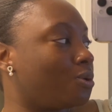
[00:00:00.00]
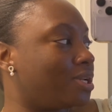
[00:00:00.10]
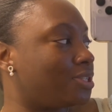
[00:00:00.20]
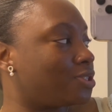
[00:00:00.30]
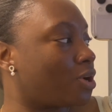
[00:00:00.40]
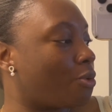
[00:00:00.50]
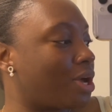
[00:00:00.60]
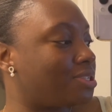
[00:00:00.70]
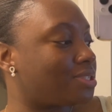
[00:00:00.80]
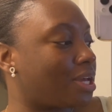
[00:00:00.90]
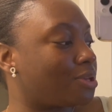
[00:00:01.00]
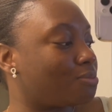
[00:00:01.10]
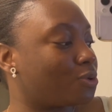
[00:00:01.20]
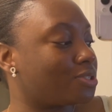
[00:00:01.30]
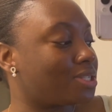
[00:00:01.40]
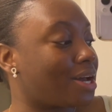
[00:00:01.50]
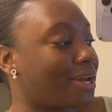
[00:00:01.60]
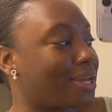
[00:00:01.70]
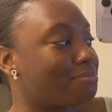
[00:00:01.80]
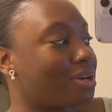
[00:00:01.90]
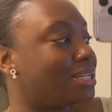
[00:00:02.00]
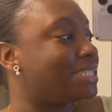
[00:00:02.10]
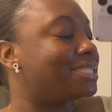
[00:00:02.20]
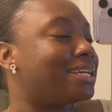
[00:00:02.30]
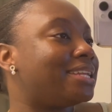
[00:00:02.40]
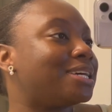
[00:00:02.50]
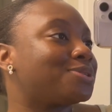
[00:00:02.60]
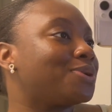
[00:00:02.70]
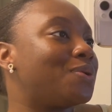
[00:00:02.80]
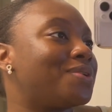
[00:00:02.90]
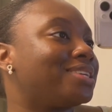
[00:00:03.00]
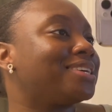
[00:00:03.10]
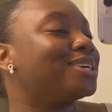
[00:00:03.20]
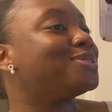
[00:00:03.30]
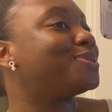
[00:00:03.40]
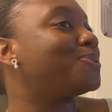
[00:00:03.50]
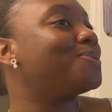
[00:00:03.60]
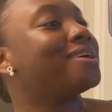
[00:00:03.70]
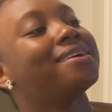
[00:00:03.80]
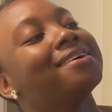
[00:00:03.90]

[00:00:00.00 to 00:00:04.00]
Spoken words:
Let's not waste any more time. Let's go and get to work.